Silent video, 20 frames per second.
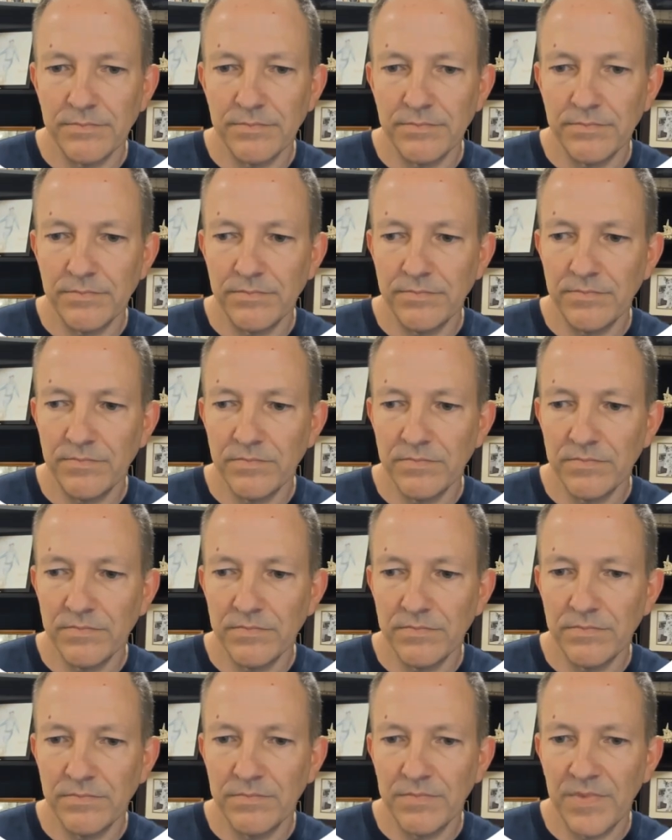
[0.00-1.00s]
in the tool
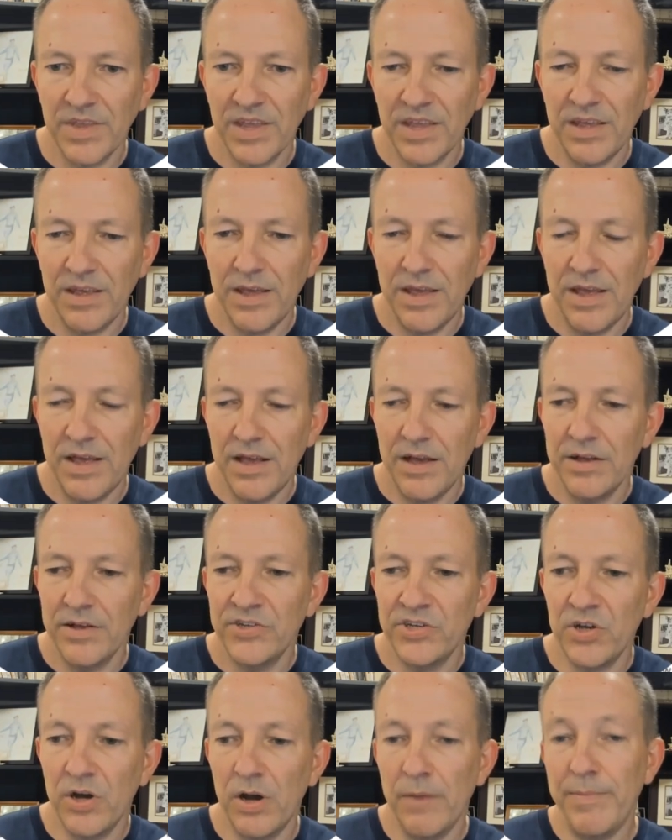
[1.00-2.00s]
called MindPal.
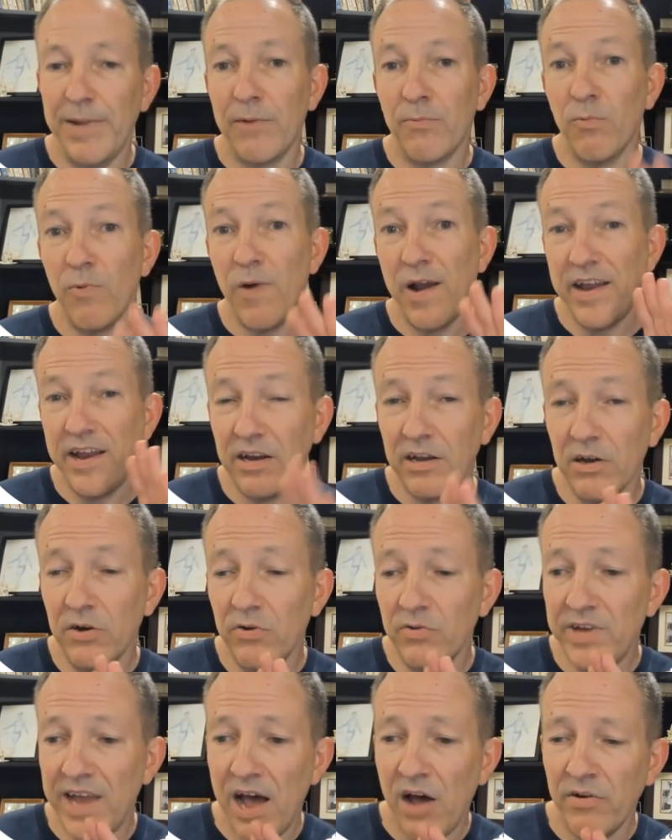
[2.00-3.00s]
So I'm not ready to
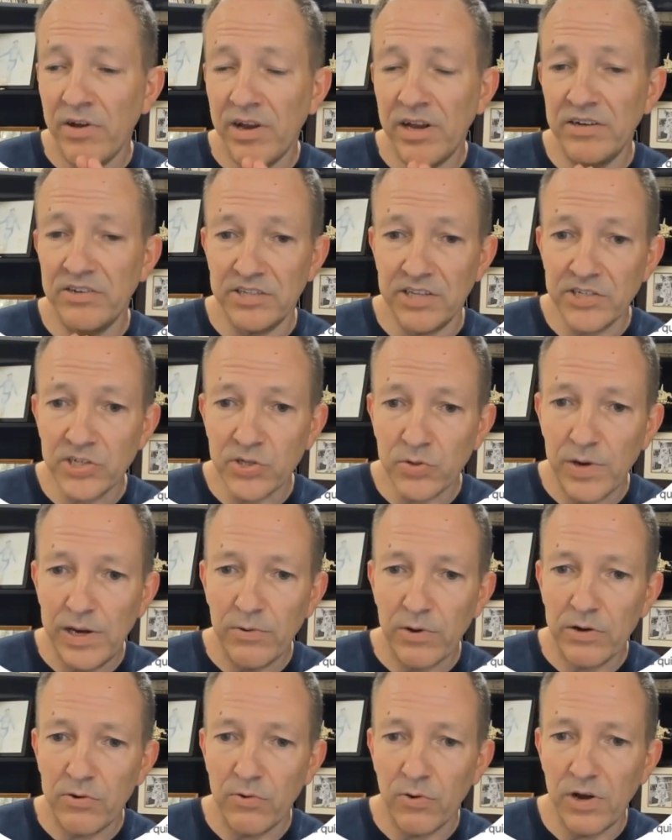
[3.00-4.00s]
go down into the
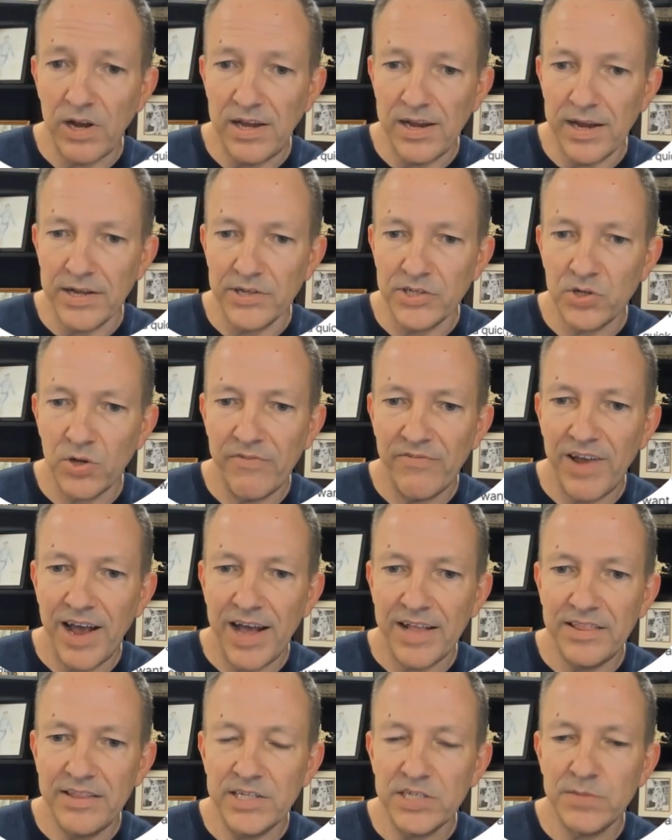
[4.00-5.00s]
screen recording yet. So I've
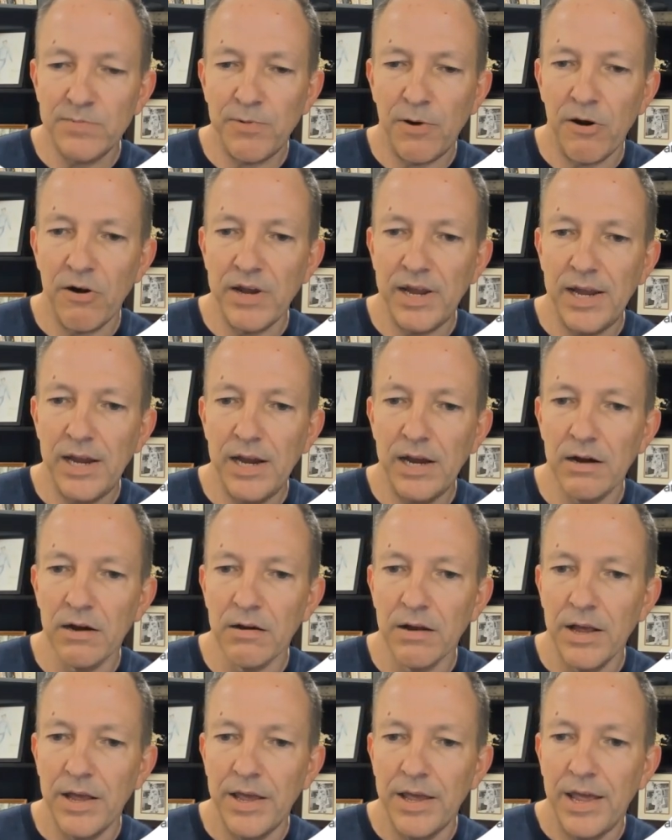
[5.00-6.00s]
got this part
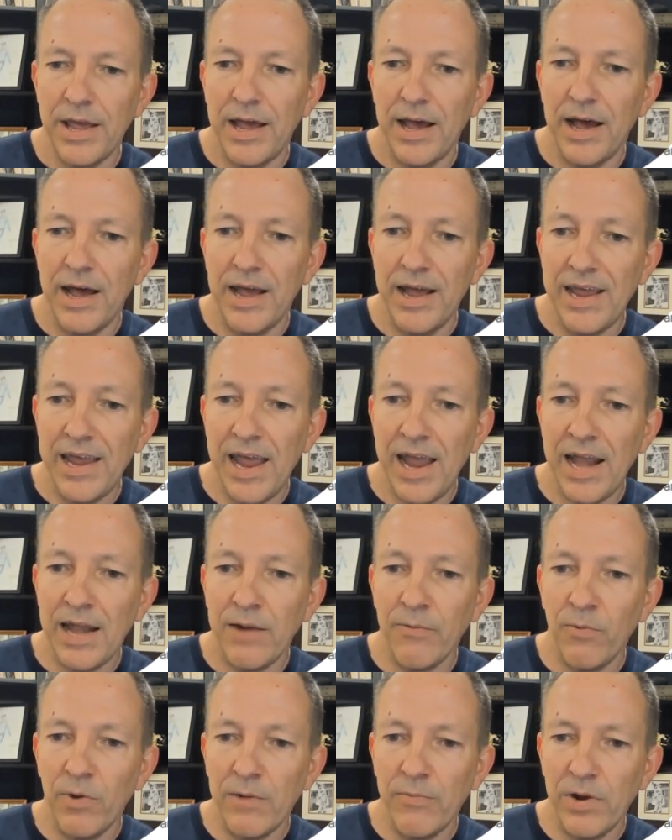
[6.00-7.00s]
here.
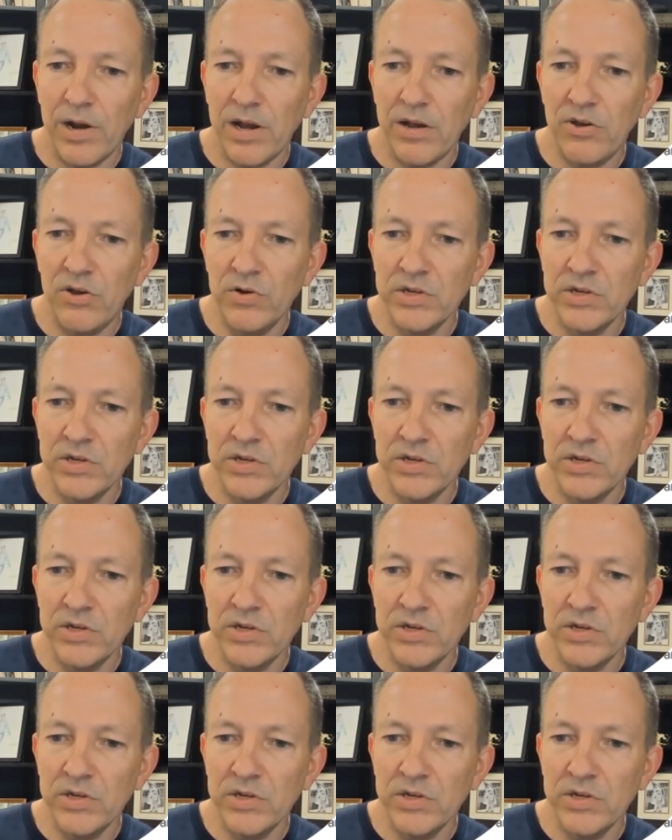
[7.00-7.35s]
And what I want to